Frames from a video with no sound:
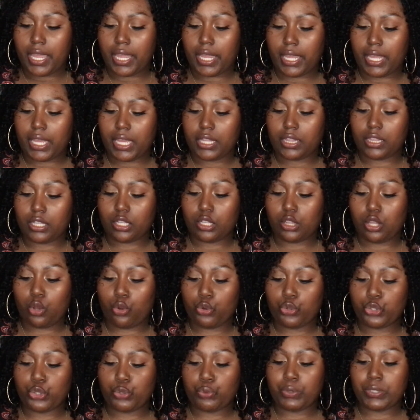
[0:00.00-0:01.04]
And the
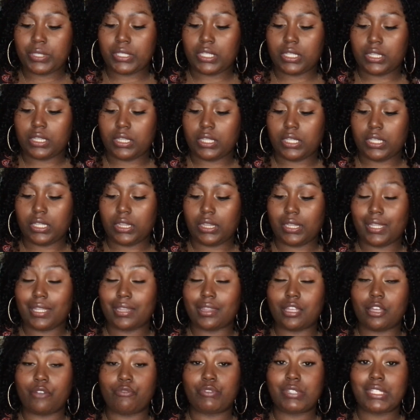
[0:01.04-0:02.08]
closure was in the length
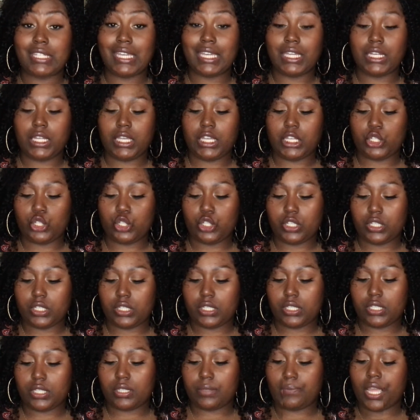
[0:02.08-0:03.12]
of 10
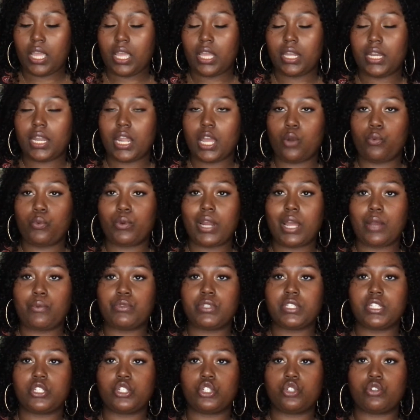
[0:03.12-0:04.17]
inches. Now, when I
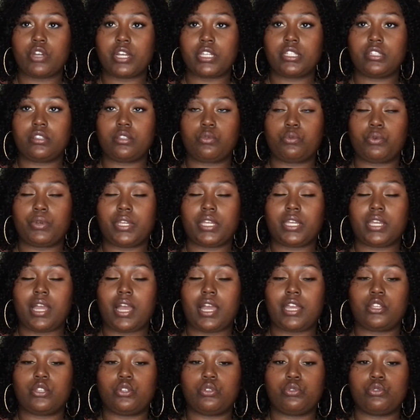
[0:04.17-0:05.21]
was constructing the wig,
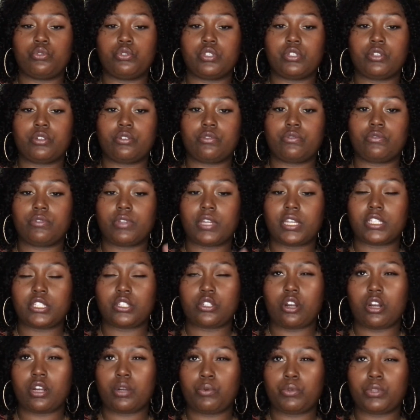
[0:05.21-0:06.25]
I used I
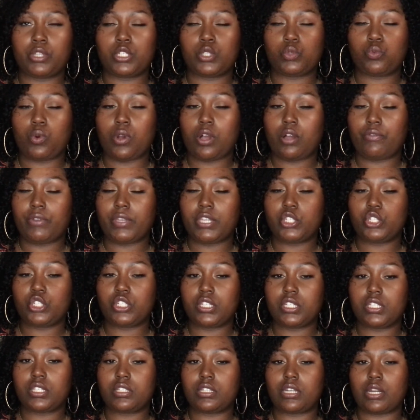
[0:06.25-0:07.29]
started with the 12
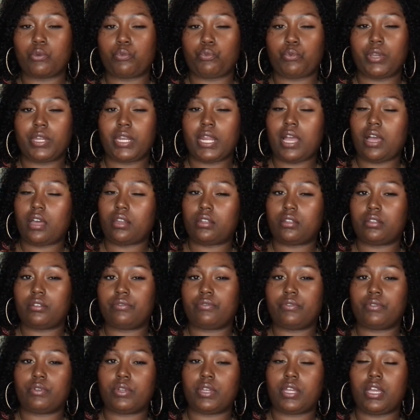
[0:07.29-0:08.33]
inches and I ran out of
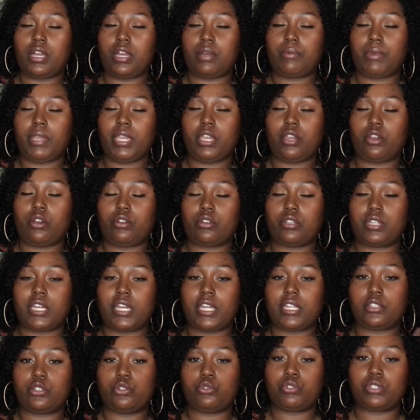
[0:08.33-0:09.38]
um, here and
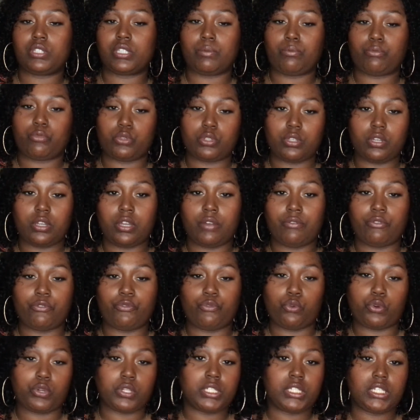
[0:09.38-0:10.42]
I used some of the
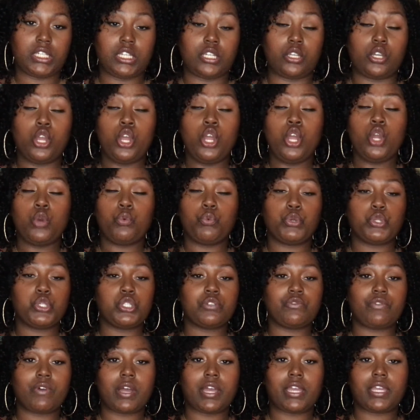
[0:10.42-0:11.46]
14, which
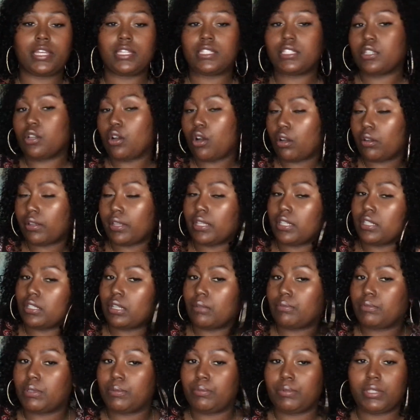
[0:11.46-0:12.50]
is fine because it all ended
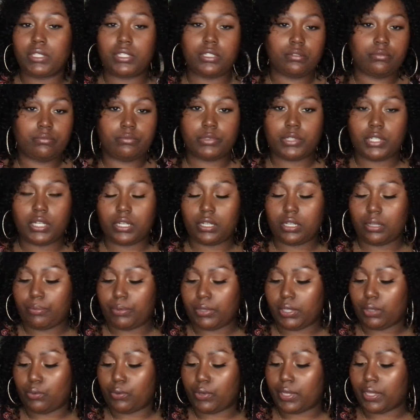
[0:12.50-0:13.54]
up to be cut up
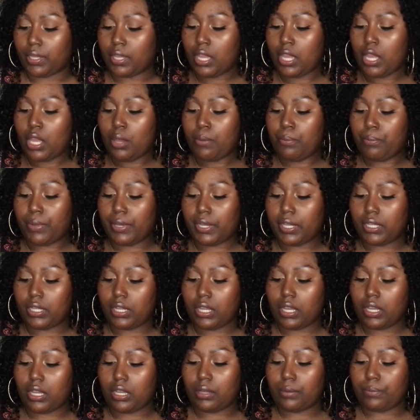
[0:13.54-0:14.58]
anyway. But
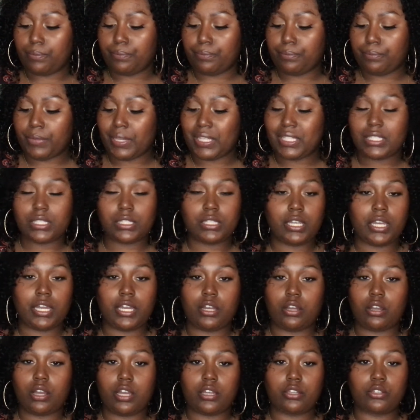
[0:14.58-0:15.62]
um, basically
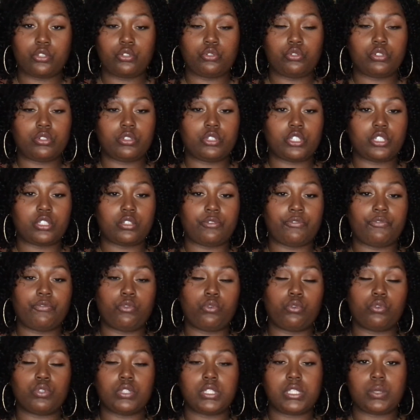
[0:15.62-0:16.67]
I, I used just a
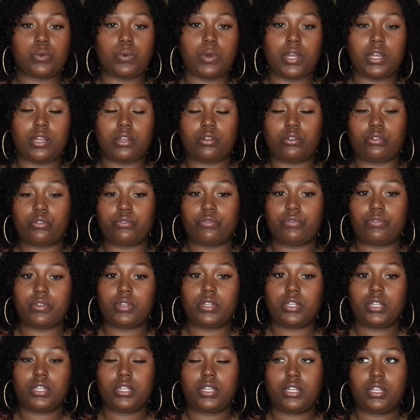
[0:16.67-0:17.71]
full 12,
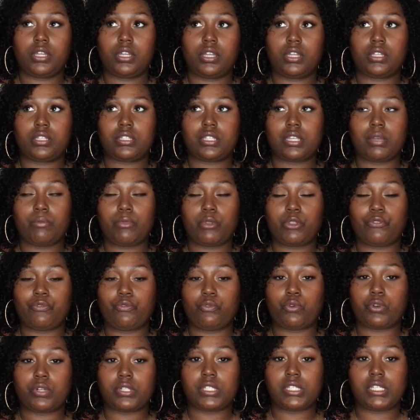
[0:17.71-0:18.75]
some of the
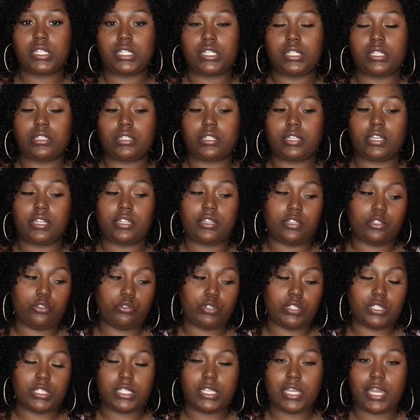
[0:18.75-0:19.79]
14, and then you
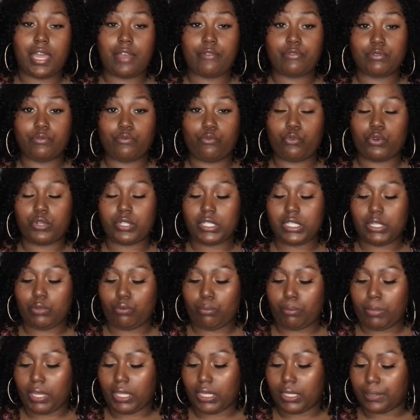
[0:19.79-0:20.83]
can see I have some 14
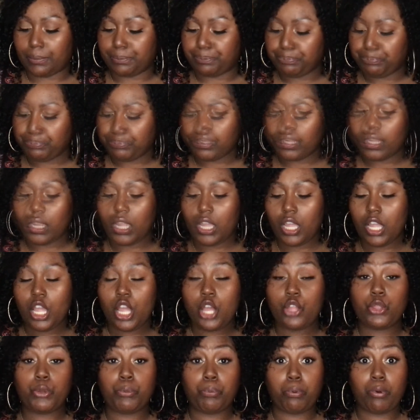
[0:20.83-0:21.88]
remaining.
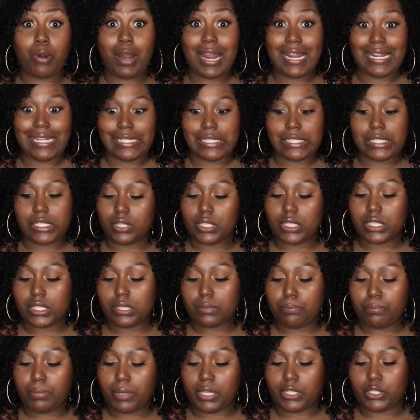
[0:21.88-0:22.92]
The price, this
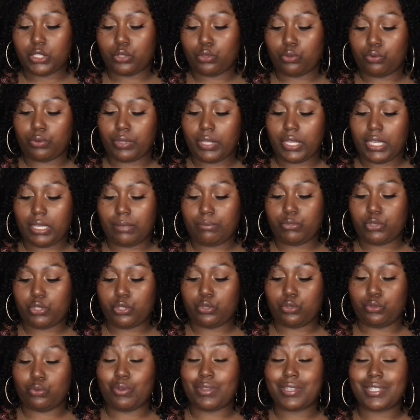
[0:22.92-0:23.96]
bundle came
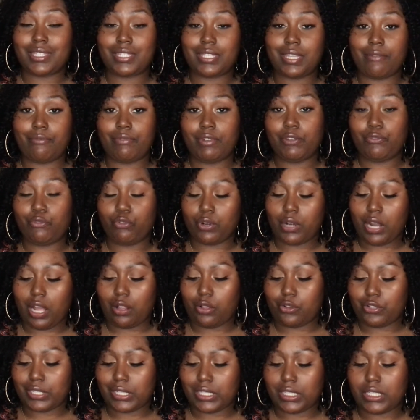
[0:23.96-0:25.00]
to
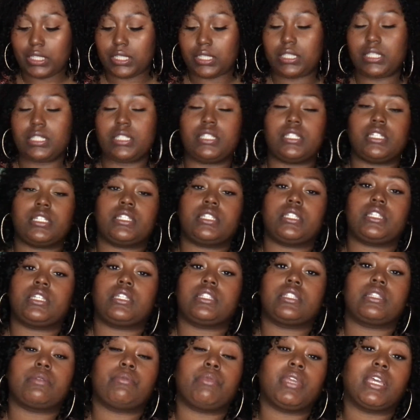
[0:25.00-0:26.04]

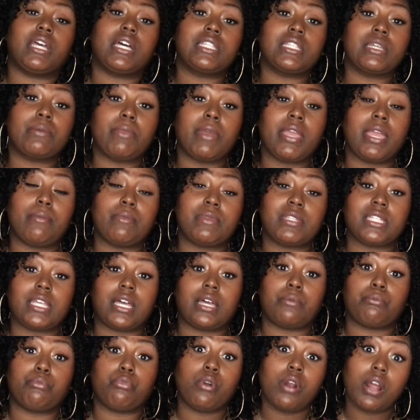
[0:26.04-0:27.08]
$74.66 and because I'm an
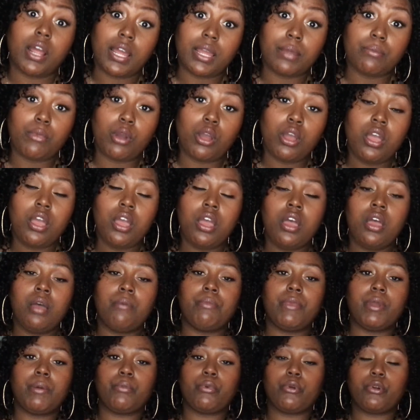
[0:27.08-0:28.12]
Amazon Prime
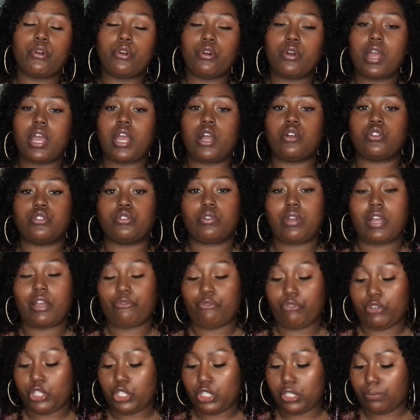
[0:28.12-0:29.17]
member, I also got
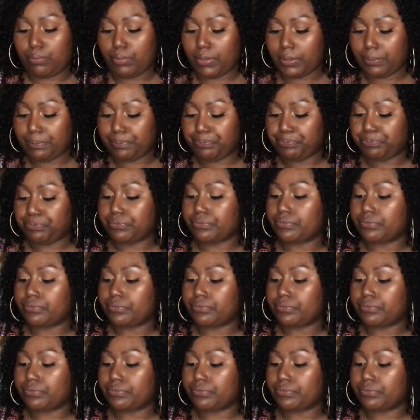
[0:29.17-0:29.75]
free shipping.